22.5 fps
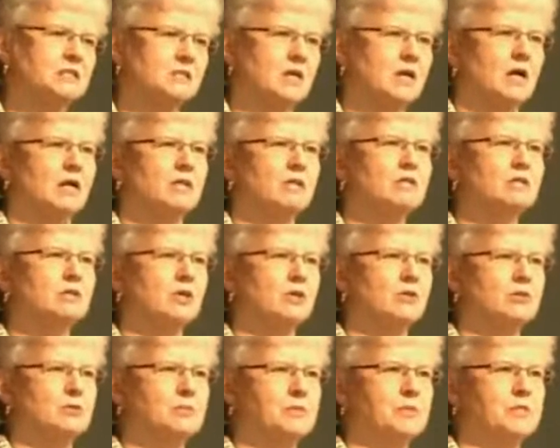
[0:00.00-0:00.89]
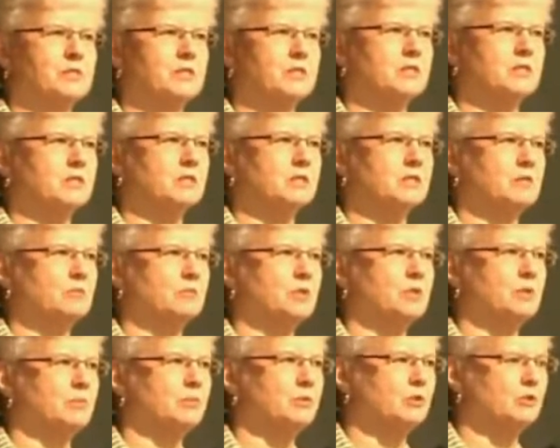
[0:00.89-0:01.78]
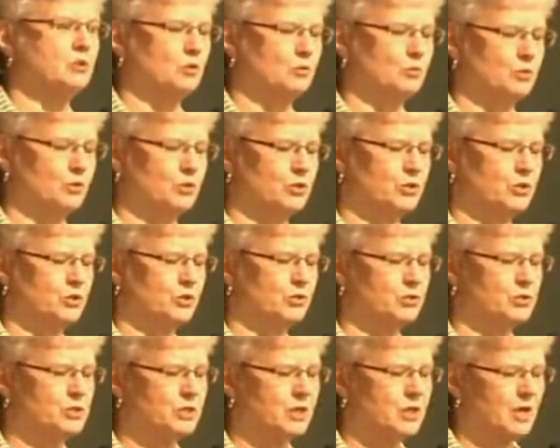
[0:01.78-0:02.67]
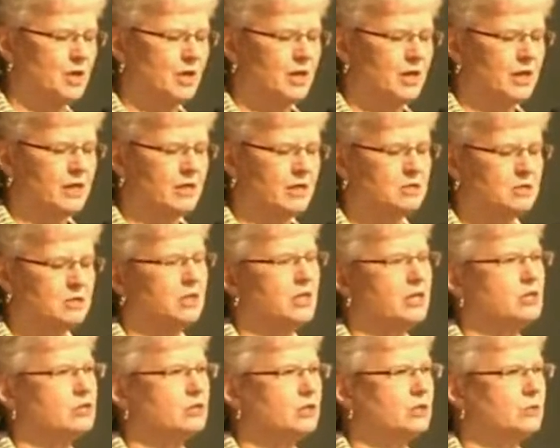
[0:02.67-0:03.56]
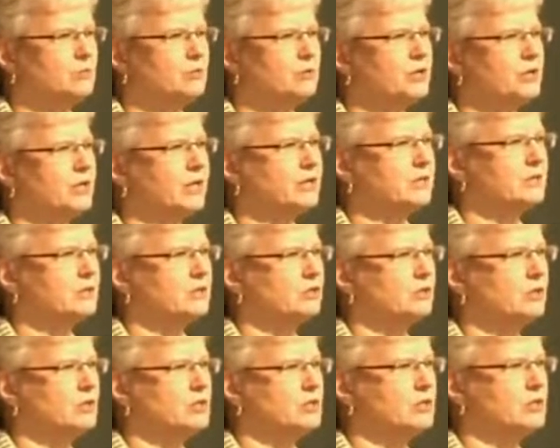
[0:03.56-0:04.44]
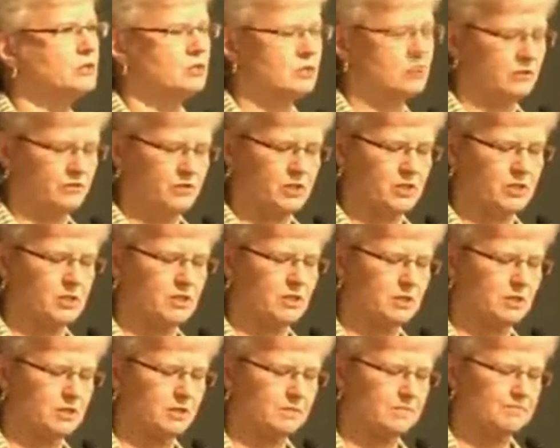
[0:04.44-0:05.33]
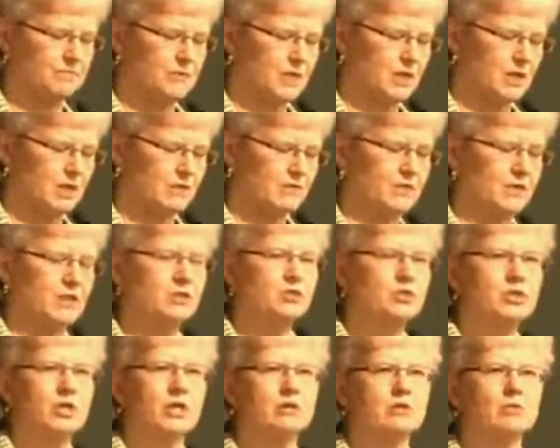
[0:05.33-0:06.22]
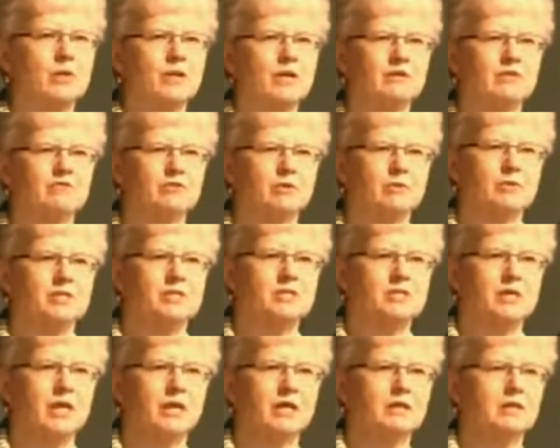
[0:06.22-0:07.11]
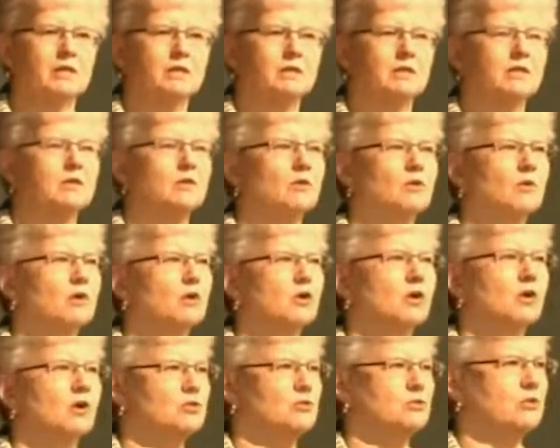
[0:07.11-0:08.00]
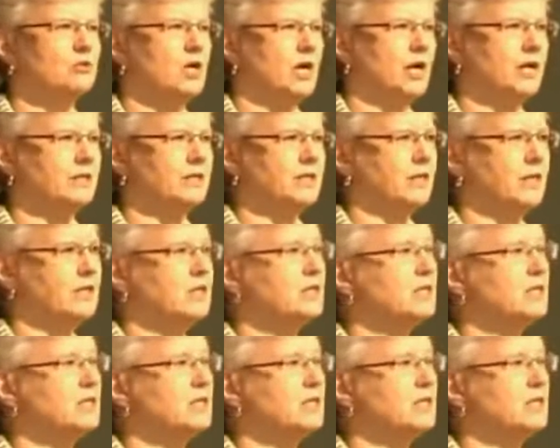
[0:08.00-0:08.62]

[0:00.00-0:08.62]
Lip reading: on those businesses and people who produce intellectually protected goods and services that generated from aesthetic or cultural content. It